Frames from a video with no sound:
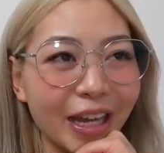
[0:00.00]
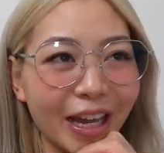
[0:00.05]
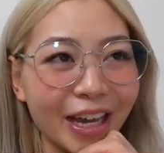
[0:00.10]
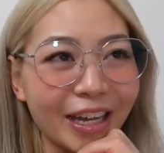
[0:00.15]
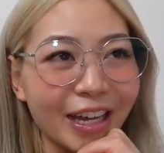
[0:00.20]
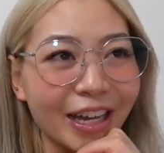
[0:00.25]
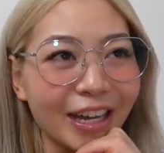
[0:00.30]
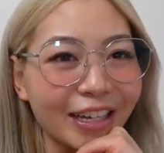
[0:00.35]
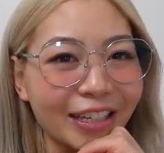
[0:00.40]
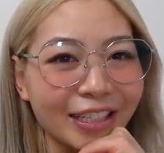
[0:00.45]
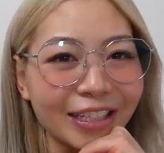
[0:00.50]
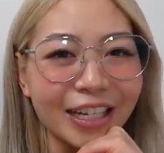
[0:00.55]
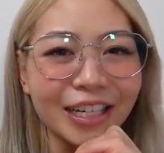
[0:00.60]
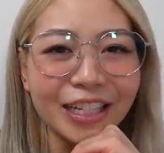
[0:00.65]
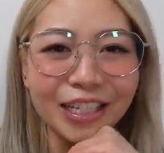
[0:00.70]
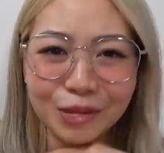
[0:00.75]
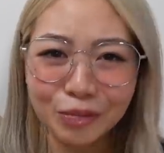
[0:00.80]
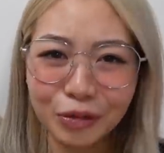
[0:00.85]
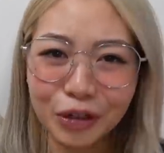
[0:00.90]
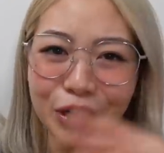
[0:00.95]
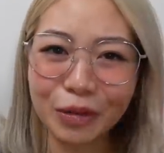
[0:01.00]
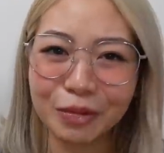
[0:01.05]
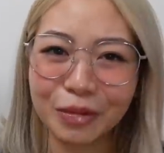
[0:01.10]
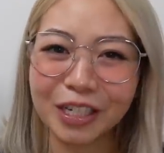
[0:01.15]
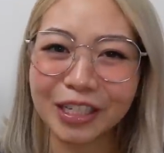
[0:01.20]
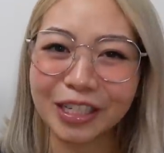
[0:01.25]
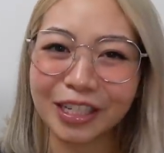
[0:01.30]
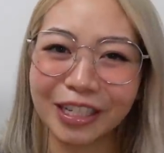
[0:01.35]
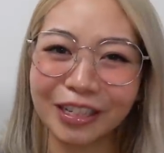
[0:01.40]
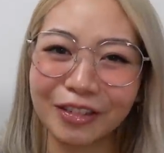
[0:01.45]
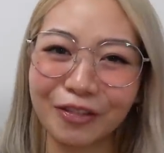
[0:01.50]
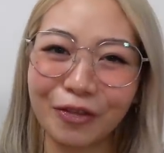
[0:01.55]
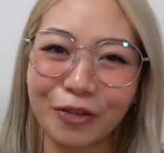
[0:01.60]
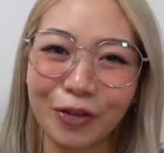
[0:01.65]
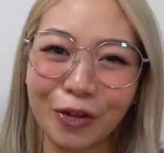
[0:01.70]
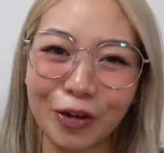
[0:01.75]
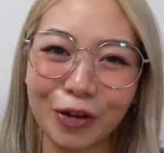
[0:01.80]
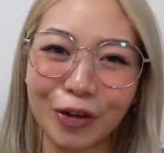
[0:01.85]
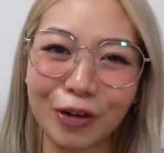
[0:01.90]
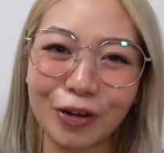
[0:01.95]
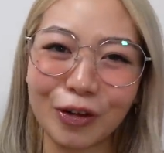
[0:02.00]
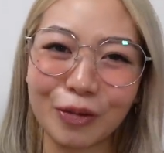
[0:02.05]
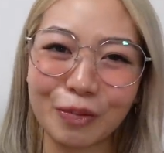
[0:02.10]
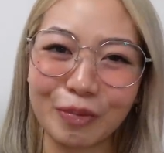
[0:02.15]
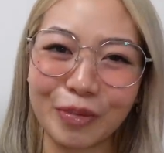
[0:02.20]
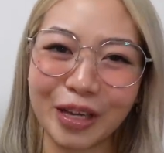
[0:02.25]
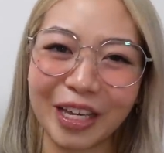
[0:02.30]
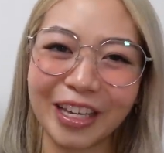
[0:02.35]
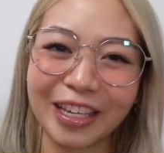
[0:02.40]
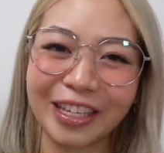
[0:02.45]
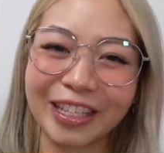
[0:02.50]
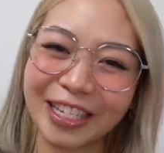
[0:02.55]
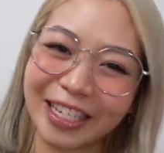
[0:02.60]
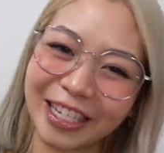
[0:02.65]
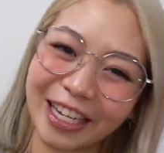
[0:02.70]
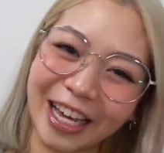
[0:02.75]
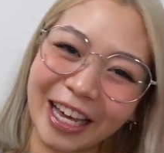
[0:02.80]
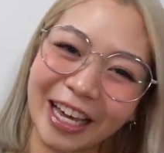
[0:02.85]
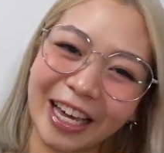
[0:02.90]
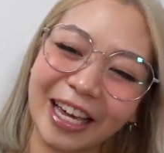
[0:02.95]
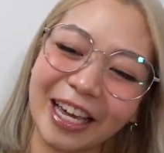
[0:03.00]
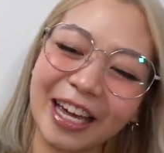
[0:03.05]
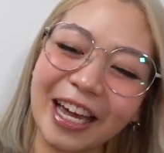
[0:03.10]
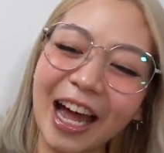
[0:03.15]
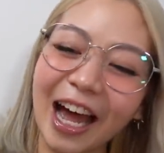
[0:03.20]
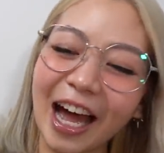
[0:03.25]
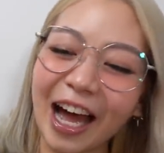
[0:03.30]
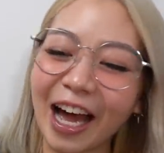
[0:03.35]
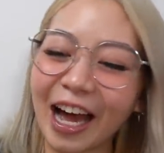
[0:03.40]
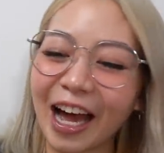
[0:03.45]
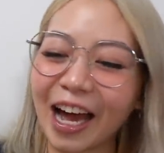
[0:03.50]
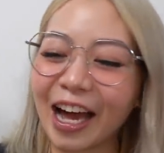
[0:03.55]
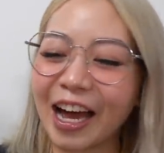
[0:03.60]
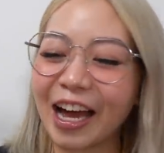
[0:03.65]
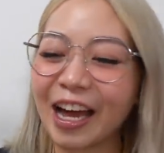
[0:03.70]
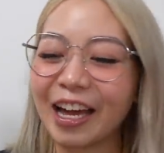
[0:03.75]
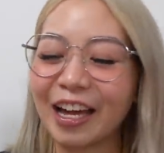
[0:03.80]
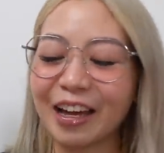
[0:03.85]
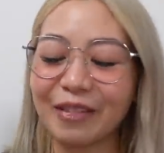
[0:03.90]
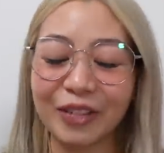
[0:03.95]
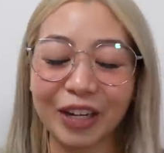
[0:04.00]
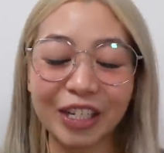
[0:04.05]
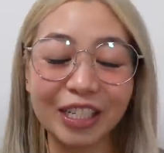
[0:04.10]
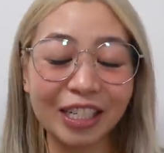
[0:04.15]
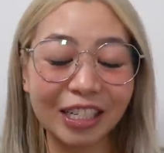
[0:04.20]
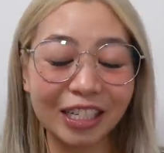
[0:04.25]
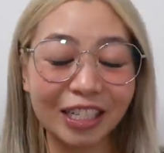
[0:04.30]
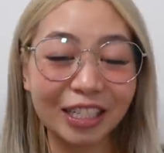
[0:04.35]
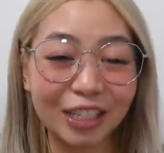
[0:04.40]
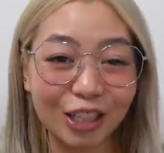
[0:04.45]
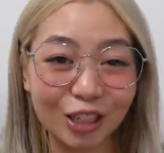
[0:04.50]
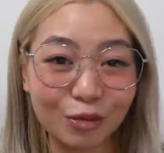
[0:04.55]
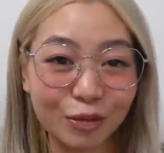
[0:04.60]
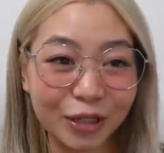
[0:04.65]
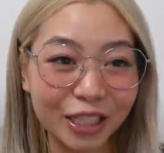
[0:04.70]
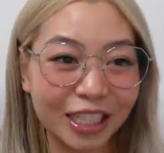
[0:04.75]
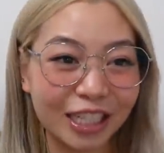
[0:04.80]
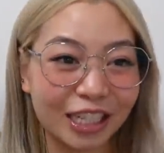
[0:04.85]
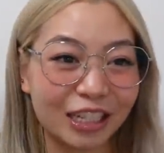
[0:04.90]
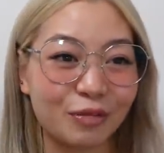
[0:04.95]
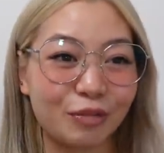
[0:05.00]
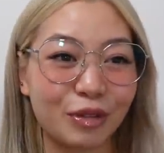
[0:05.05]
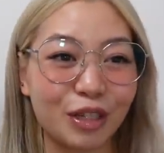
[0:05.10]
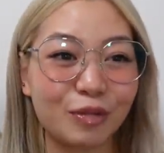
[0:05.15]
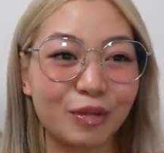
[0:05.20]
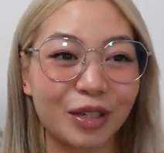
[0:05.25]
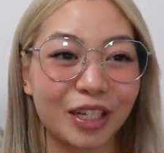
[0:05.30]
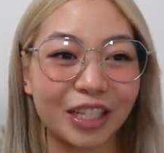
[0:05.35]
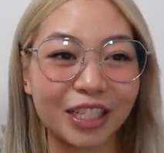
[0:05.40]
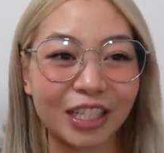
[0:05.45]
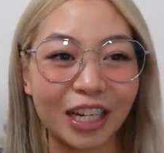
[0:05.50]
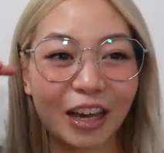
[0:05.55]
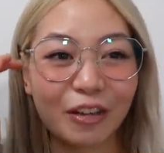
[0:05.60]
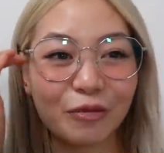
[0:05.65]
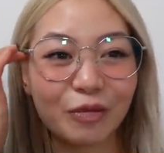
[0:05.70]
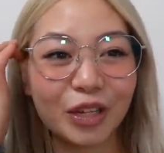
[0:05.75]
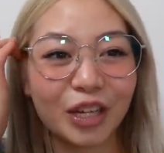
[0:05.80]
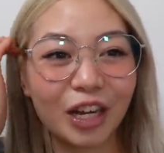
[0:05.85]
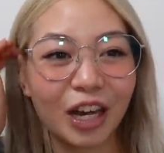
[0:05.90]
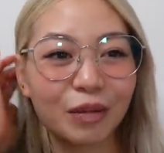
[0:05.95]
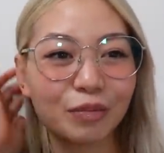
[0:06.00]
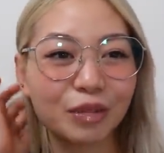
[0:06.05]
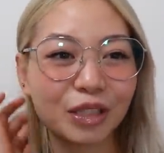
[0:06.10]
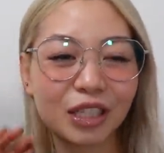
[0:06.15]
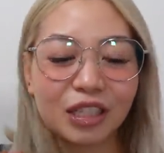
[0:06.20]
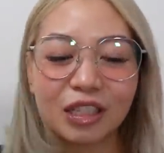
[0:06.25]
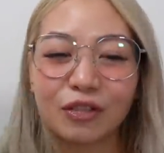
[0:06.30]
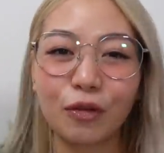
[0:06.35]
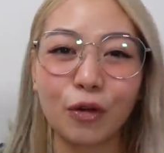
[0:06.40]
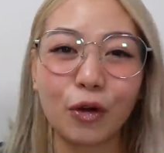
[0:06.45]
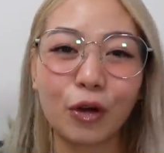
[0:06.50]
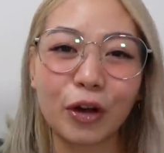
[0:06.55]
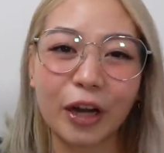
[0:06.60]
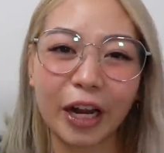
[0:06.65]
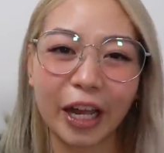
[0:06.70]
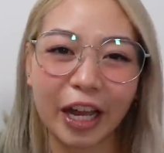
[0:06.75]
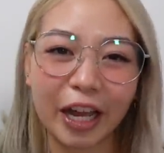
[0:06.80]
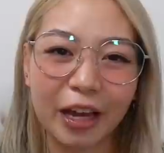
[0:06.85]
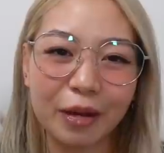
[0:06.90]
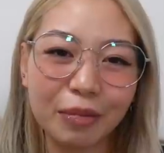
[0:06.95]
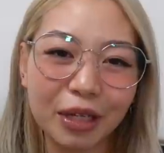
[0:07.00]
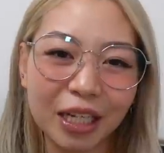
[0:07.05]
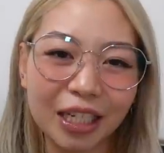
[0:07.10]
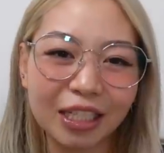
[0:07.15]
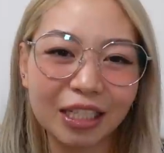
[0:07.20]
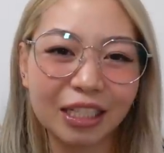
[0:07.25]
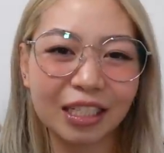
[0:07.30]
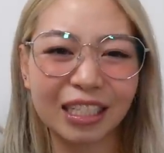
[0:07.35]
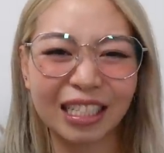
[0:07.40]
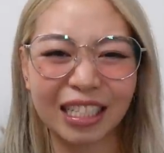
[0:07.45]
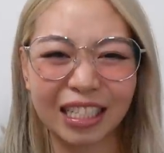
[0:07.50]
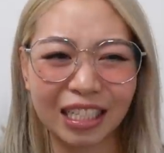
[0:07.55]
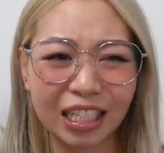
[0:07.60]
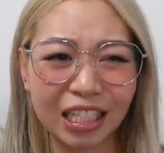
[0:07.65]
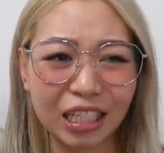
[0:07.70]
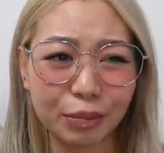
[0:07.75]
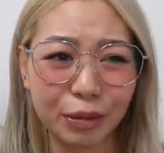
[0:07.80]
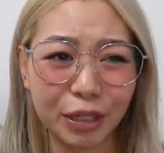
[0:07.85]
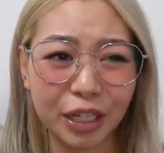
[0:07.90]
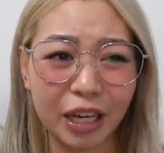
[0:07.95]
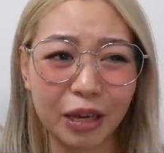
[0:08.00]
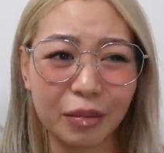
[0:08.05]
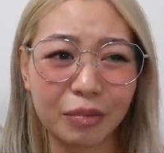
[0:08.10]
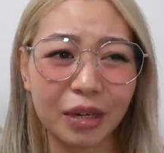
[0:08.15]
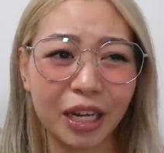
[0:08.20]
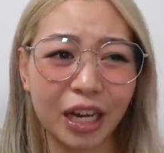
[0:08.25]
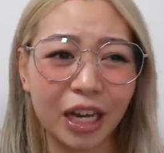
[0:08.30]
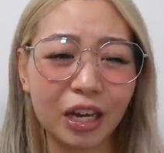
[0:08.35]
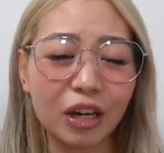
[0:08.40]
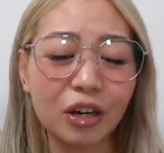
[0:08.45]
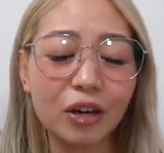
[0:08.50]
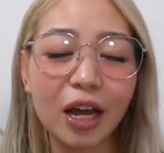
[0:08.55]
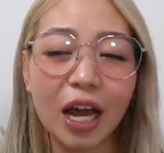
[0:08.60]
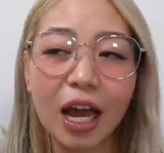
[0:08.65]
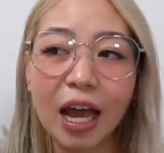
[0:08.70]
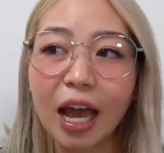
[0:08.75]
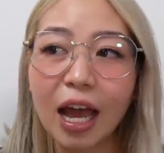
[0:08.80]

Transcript: yeah, guys, that is pretty much it for me today. I am actually super sleepy because I've been up since 4 a.m. It's 6 p.m. now,